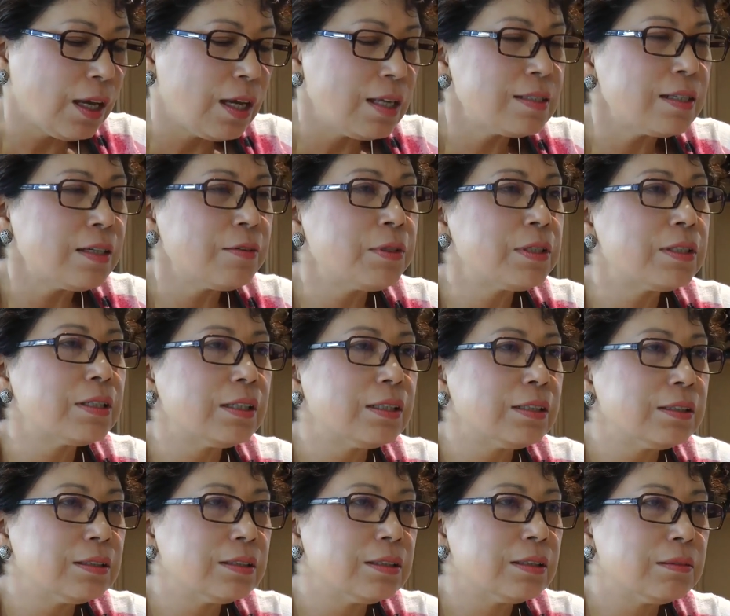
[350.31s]
as I
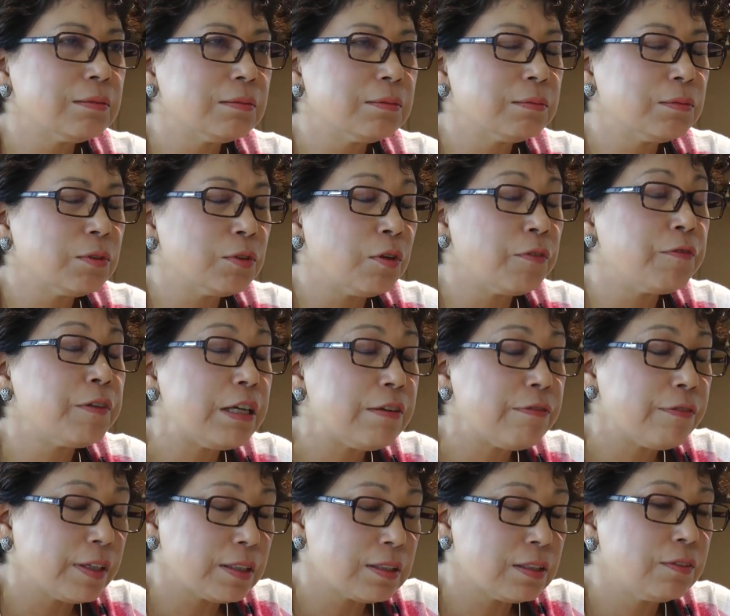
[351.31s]
retire, uh,
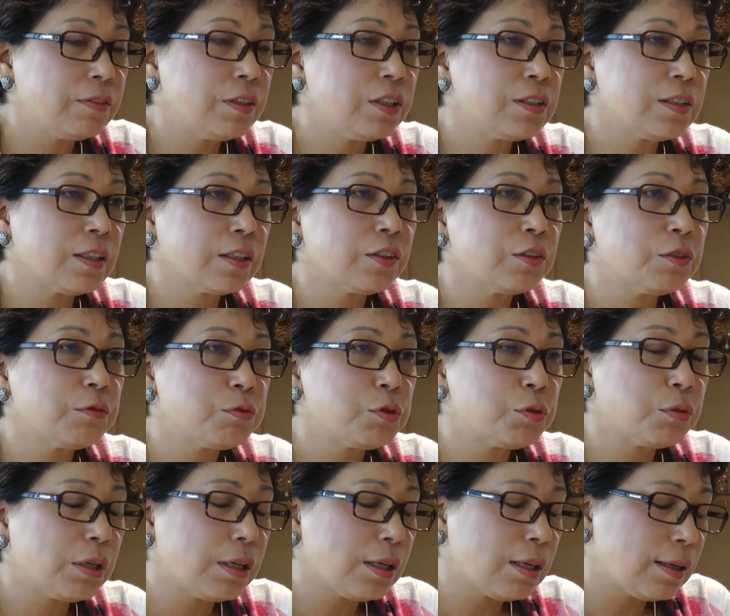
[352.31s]
effectively 2nd of
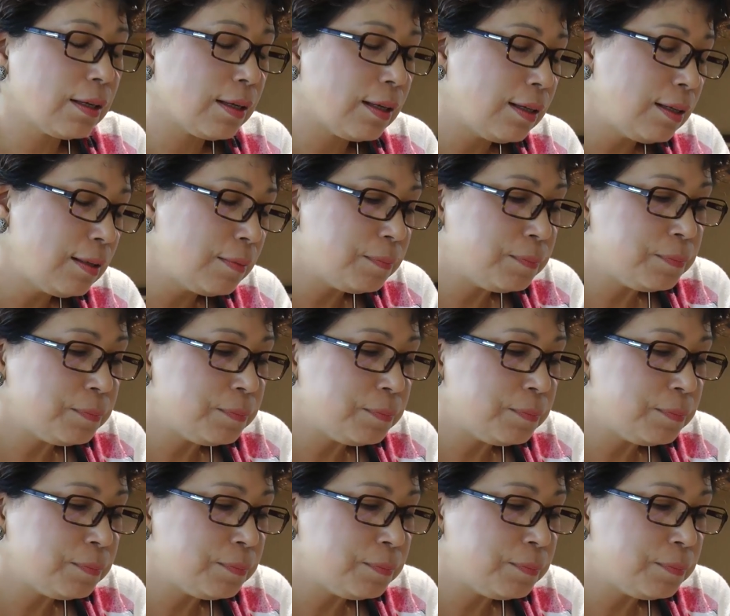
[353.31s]
July,